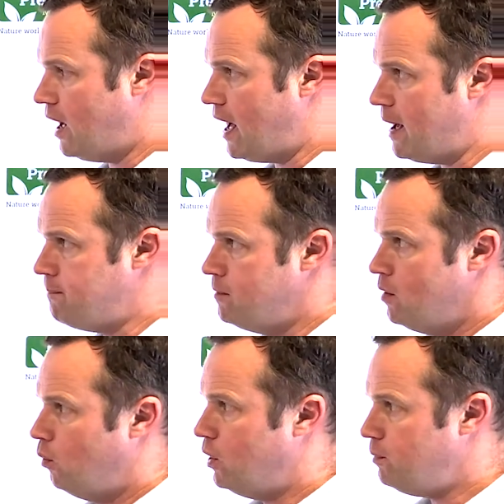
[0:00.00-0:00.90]

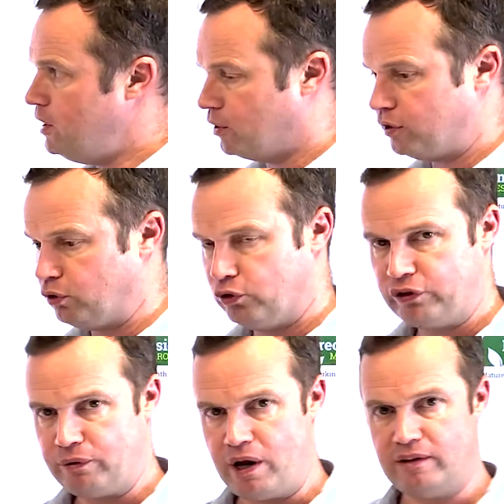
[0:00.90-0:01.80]
when we look at
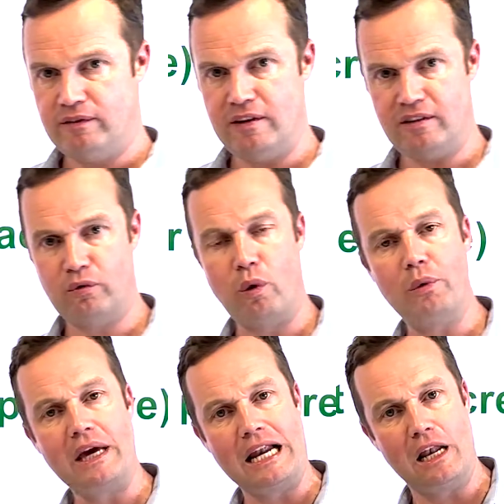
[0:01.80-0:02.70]
dosing rates, this is where we
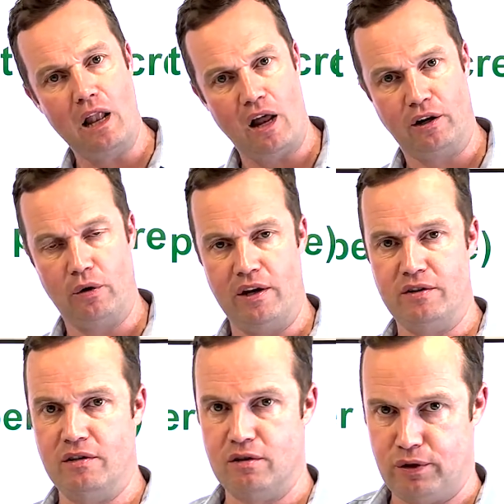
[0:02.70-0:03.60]
get a lot of
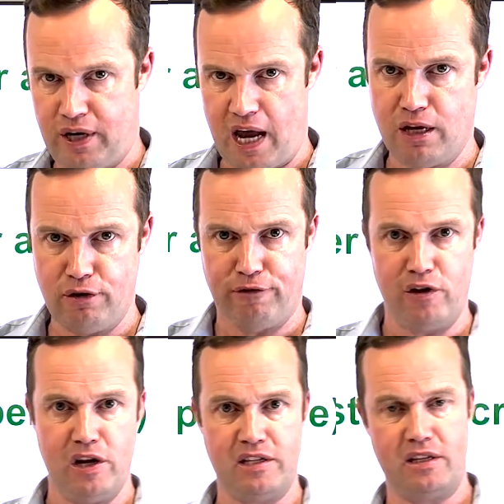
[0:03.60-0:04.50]
questions. So thank you for
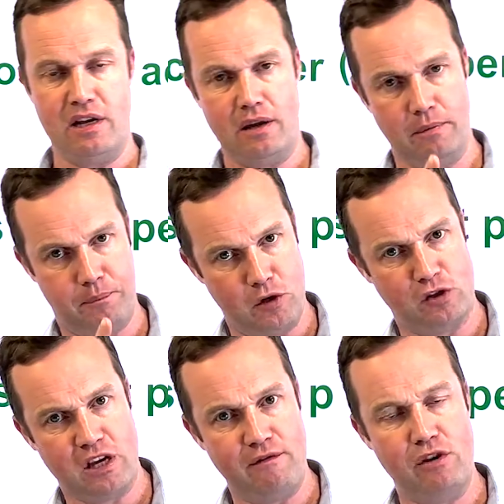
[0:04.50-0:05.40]
listening.
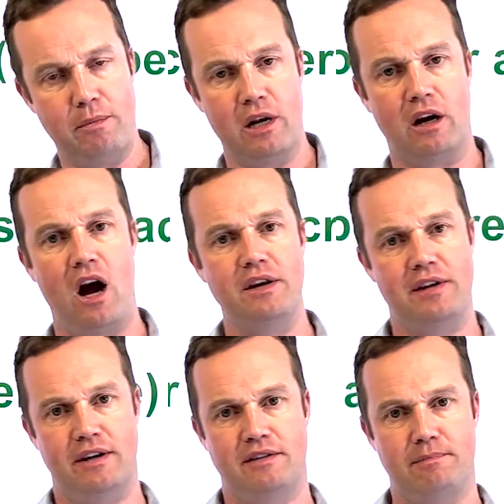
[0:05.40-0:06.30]
Just giving you a bit of
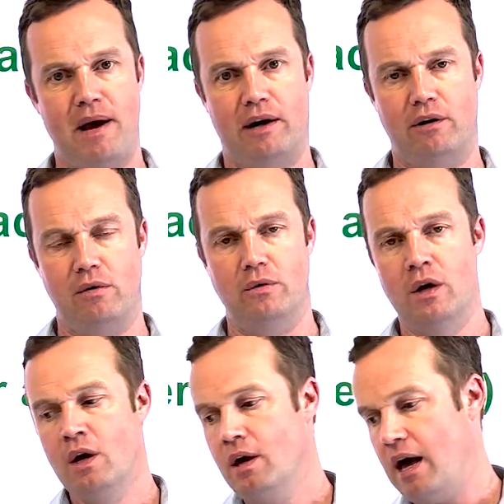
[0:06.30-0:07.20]
context and background.
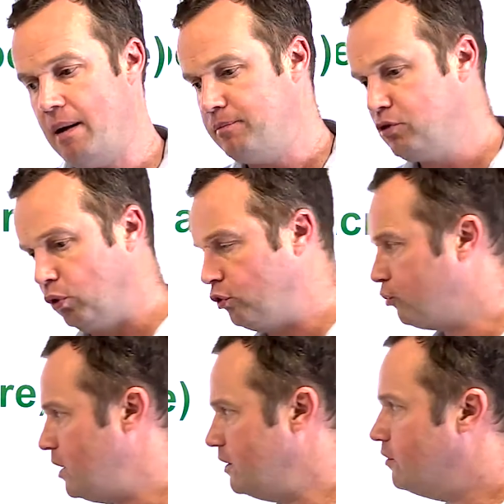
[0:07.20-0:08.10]
Dose
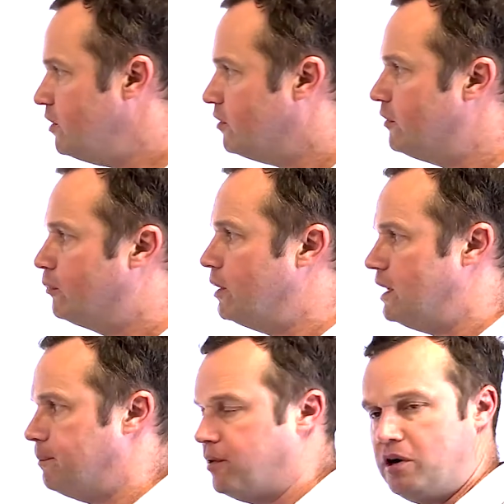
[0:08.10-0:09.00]
rates, this is really
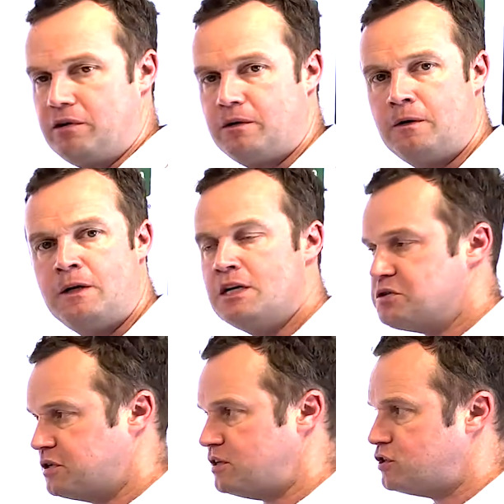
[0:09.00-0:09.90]
important.
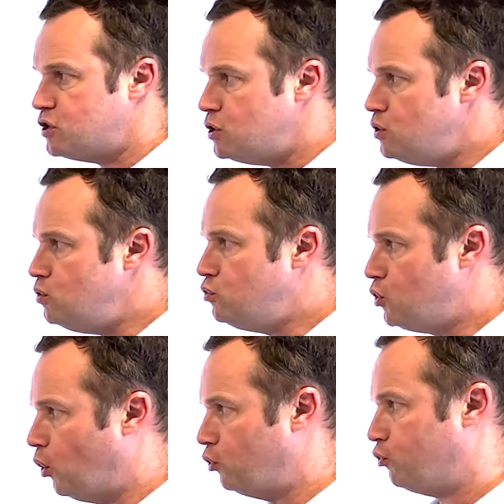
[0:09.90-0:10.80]
So there's 2
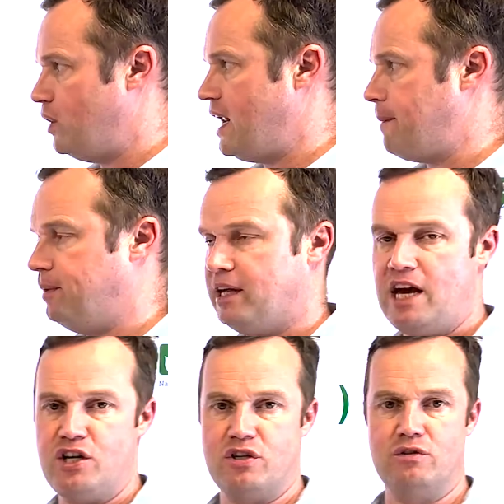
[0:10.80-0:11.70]
dose rate
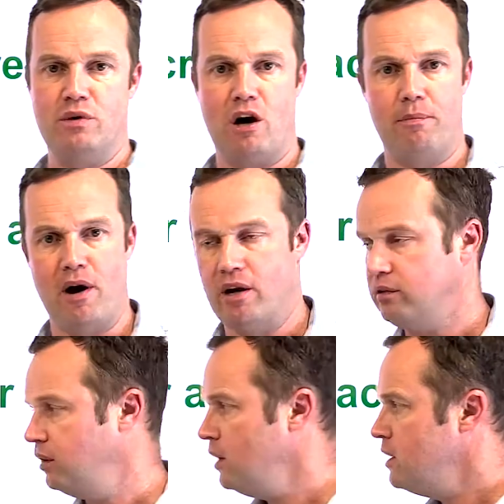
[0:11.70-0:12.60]
applications with our
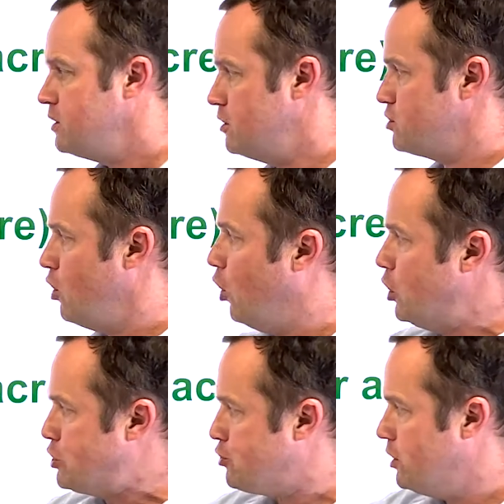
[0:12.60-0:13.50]
product. There's
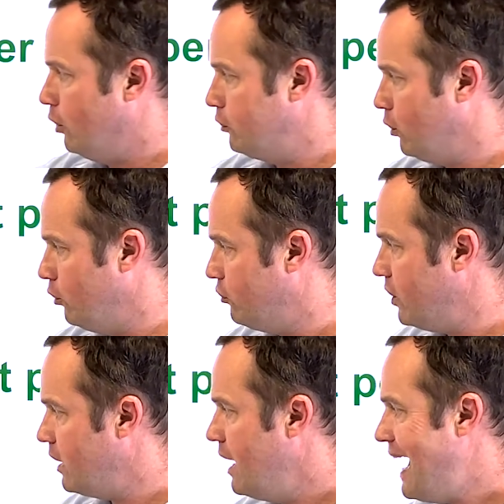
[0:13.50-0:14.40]
ultra low
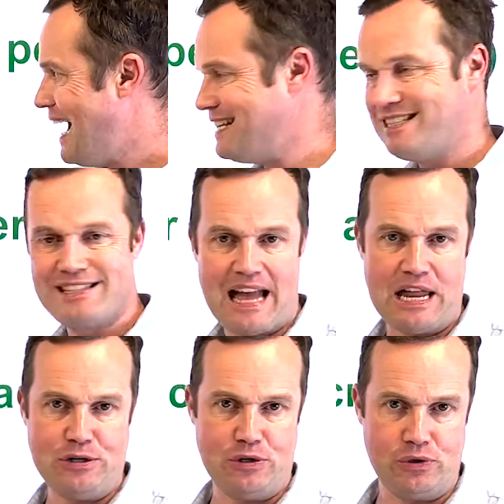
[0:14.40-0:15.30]
dosing and
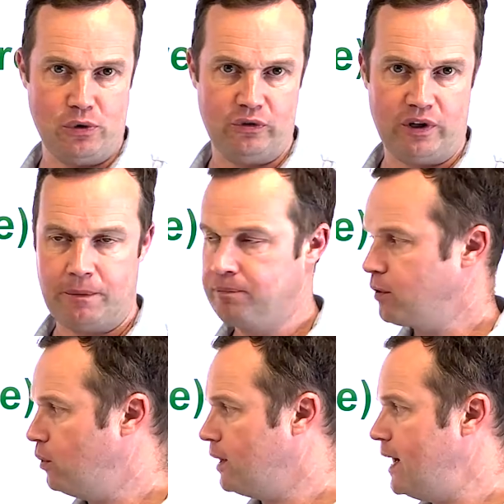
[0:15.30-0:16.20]
standard dosing,
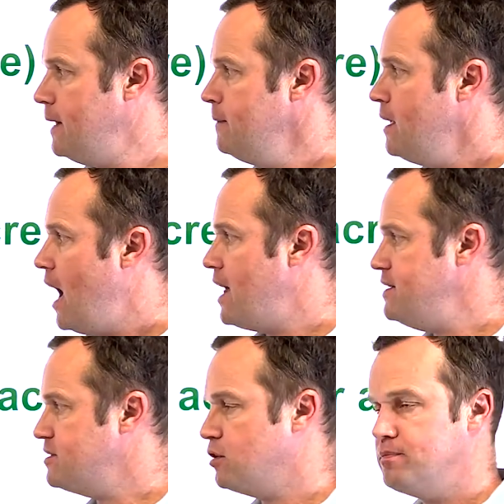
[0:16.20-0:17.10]
okay? And
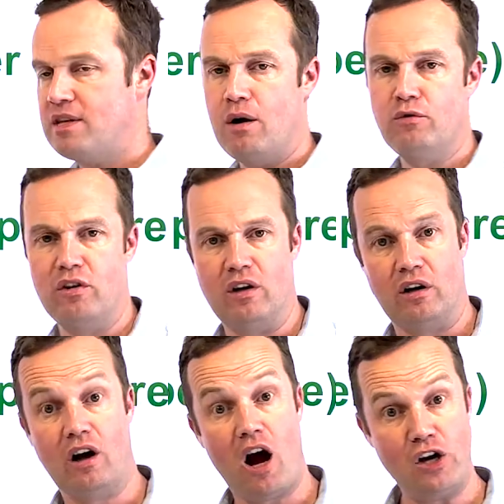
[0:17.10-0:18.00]
this comes down to the
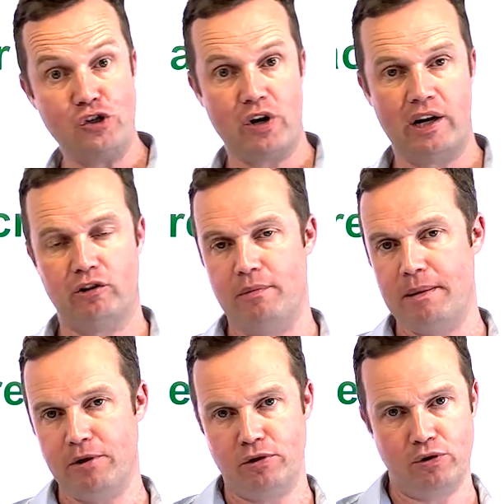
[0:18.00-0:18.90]
contractor.
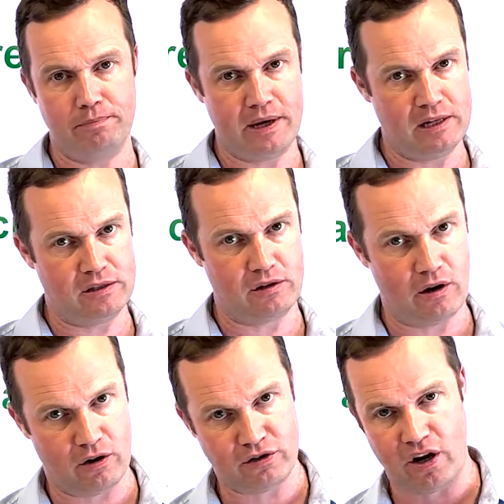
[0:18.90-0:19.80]
Maybe you're doing bales
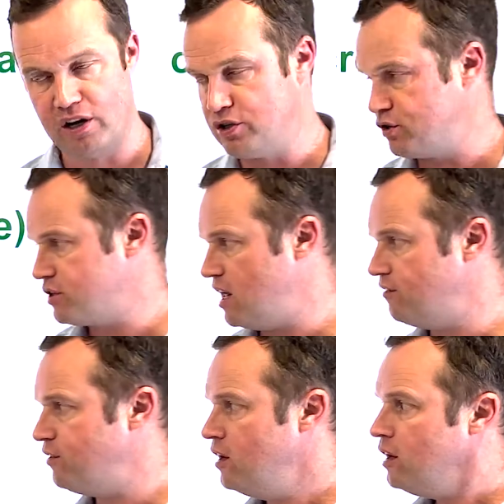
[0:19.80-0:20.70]
or silage
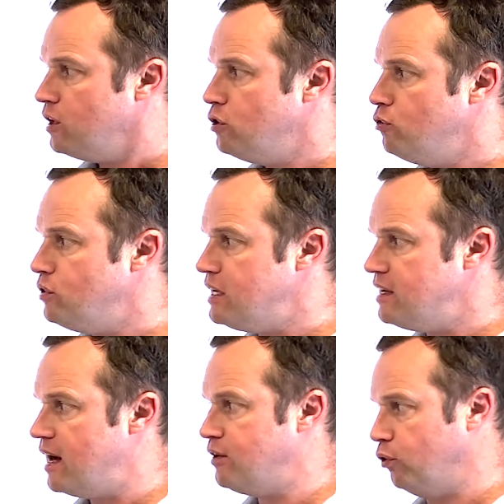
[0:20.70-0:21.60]
yourself. You
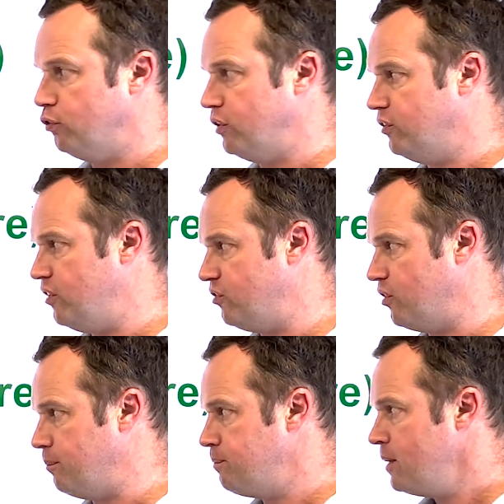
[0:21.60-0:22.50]
need a dosing
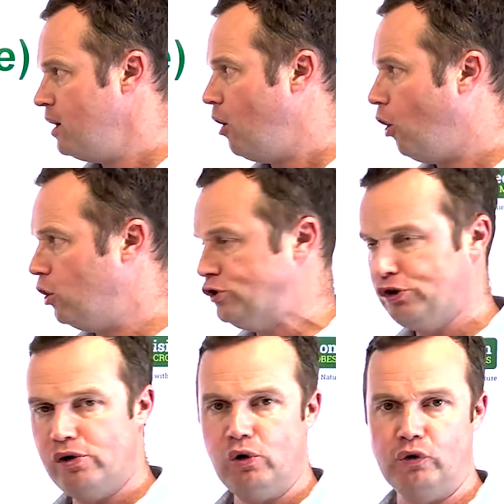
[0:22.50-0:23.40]
system.
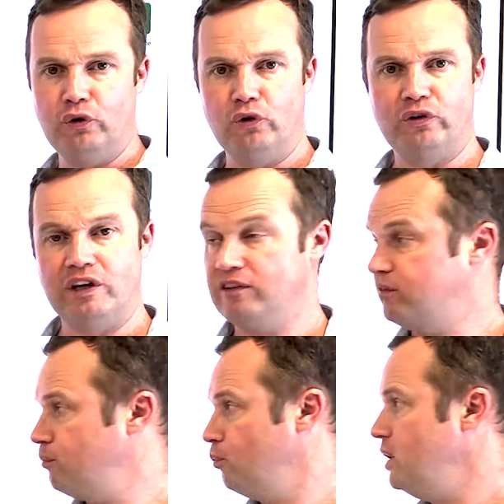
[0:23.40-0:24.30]
Ultra low dosing is
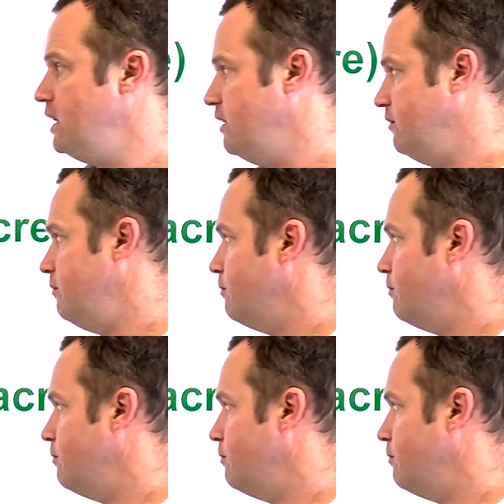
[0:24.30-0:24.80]
really